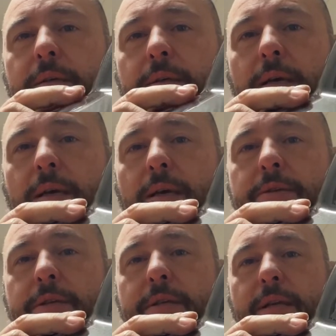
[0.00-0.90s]
I
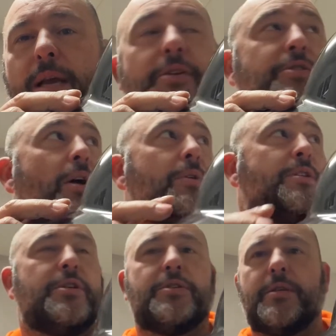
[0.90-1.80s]
used to always
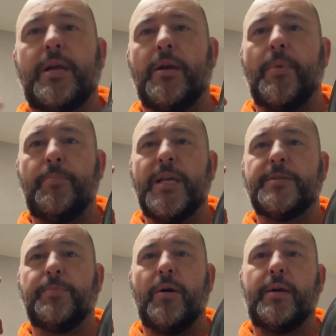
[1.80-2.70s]
just carry my
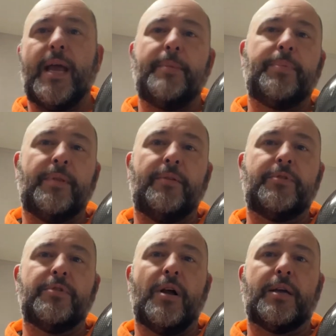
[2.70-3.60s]
baseball cap in the
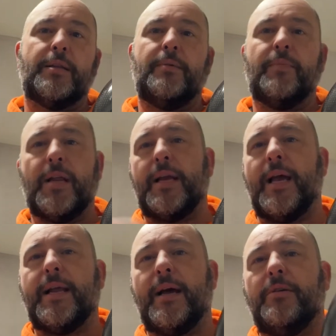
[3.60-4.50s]
truck, and then when I
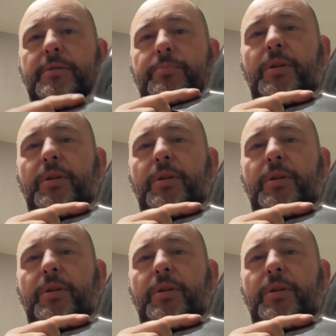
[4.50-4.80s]
got out,